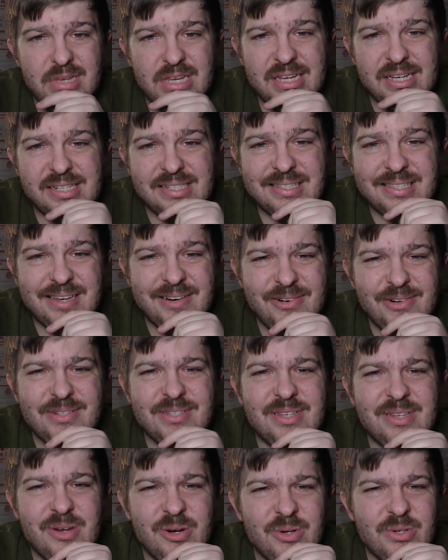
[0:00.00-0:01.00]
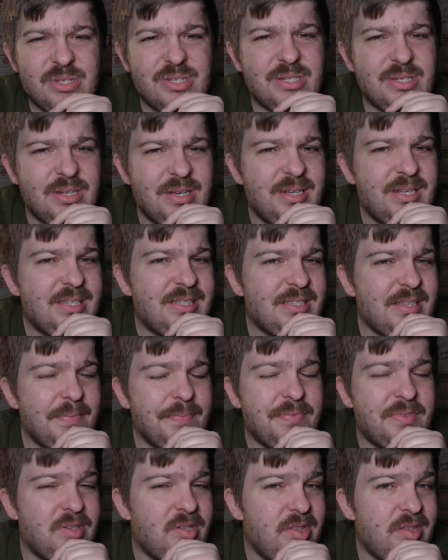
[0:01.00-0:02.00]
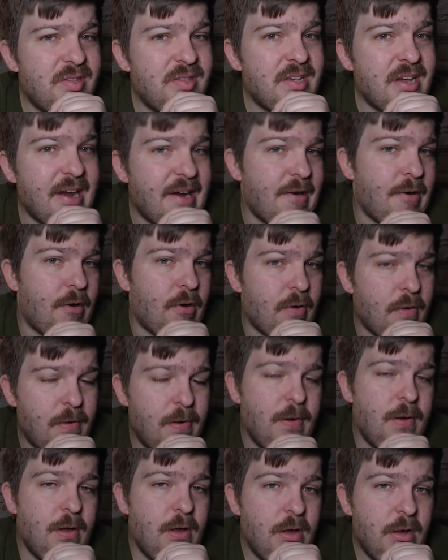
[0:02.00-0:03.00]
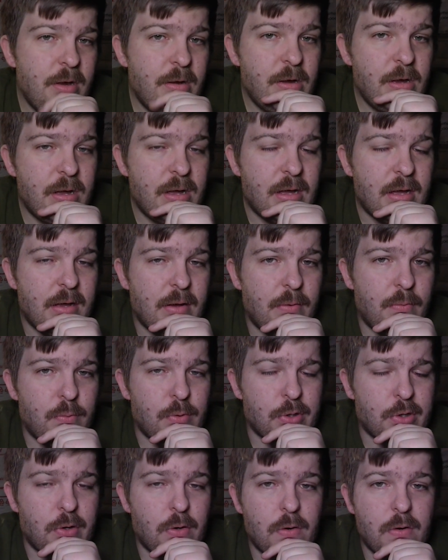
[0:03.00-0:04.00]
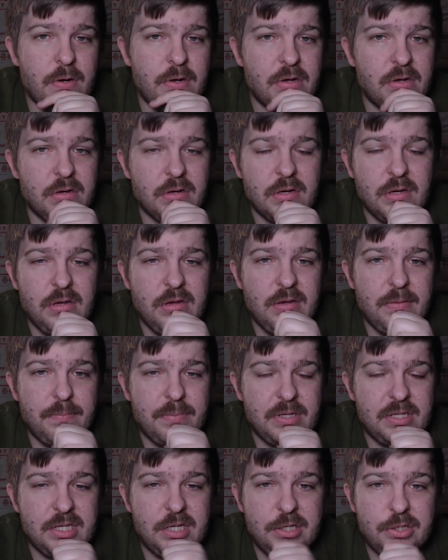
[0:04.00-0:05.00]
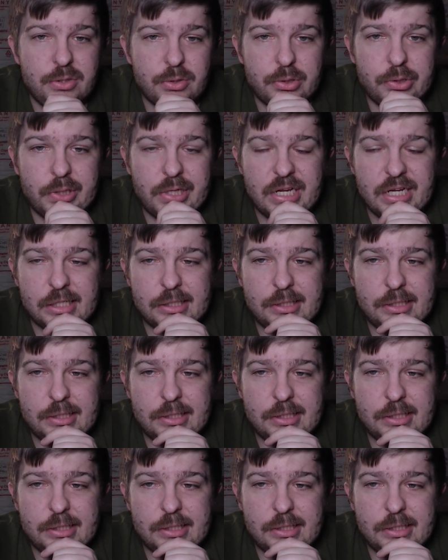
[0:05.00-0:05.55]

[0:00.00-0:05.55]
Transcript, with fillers: because there's there's something there uh, regarding a potential